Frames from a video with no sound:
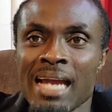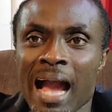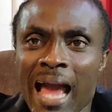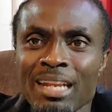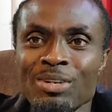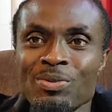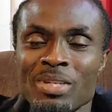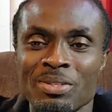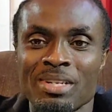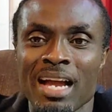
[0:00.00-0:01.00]

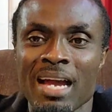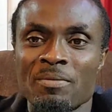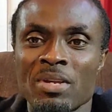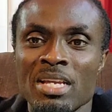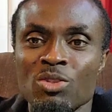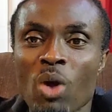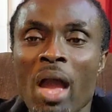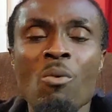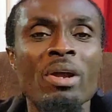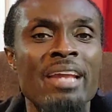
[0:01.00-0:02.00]
Hallelujah to God. So
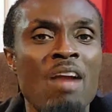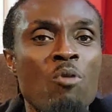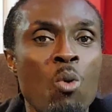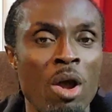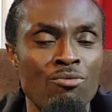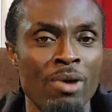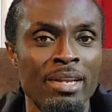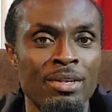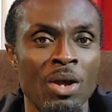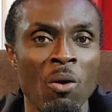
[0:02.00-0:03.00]
I want everyone
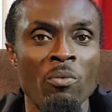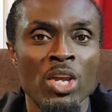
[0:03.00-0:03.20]
right now.